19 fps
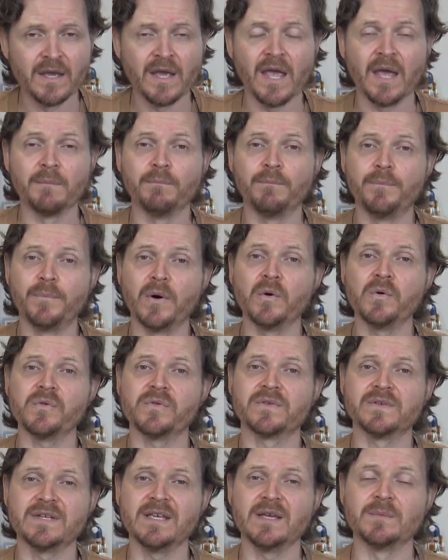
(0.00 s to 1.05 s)
and
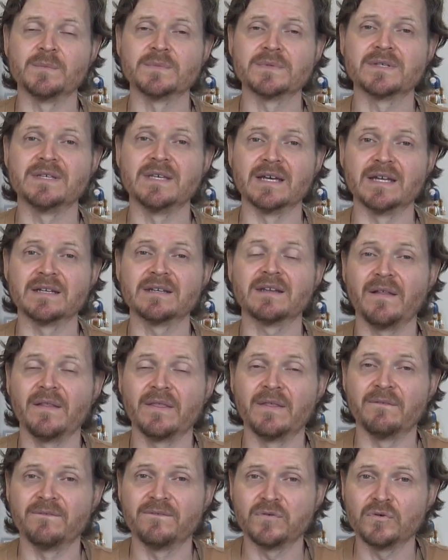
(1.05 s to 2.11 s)
both teams get
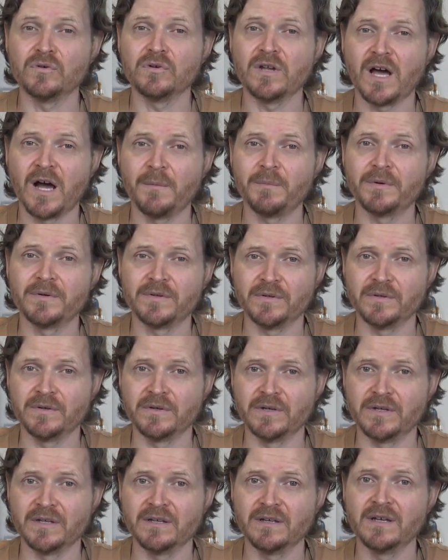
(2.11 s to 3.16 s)
the full
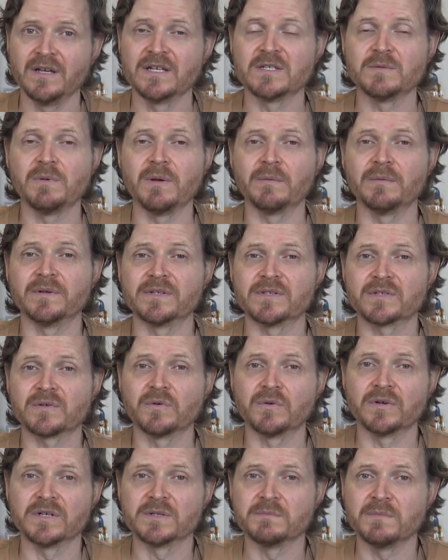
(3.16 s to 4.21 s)
opportunity to be able to
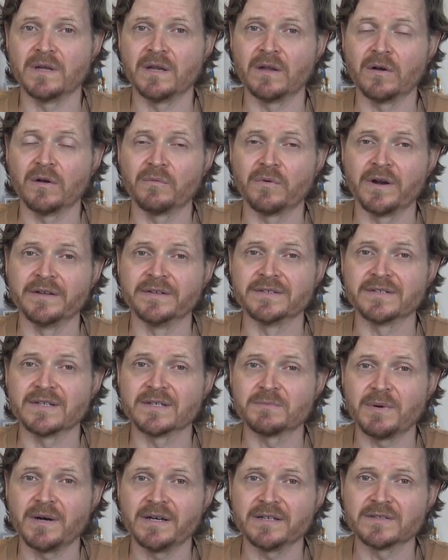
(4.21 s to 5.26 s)
score as many runs as
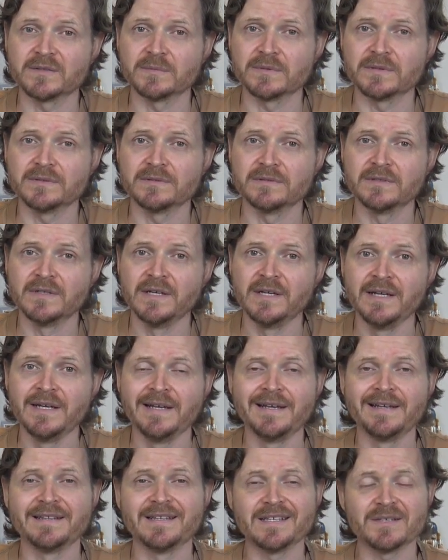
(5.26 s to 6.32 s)
possible.
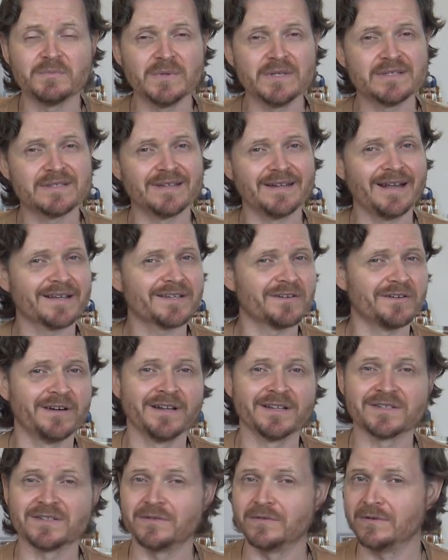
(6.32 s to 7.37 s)
This means that extra
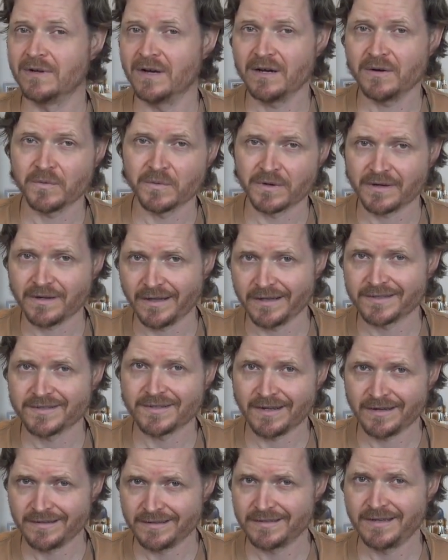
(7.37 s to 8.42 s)
innings do not work like
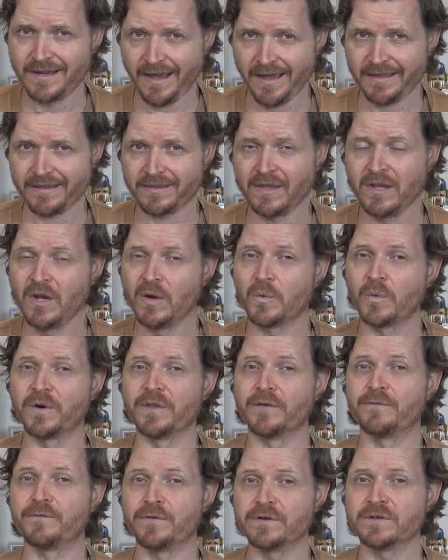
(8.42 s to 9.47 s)
sudden death, where the
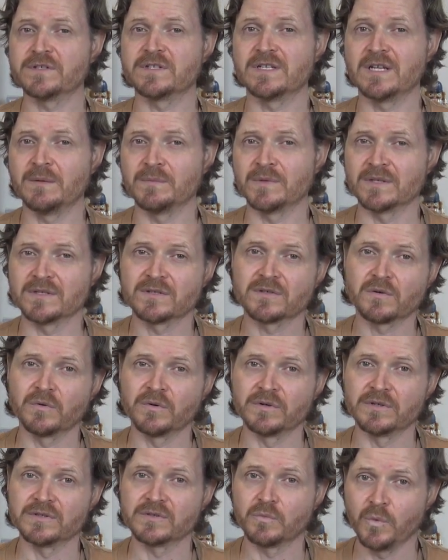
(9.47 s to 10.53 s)
first team that
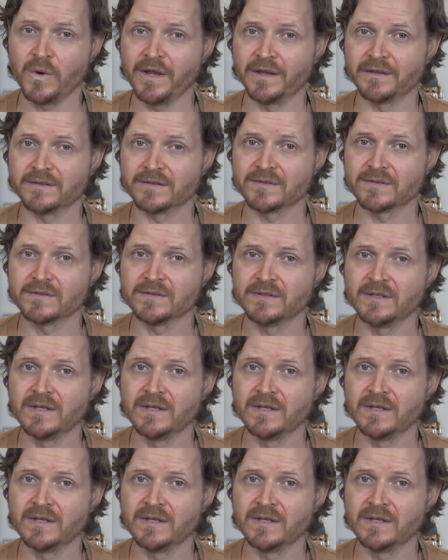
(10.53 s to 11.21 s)
scores wins.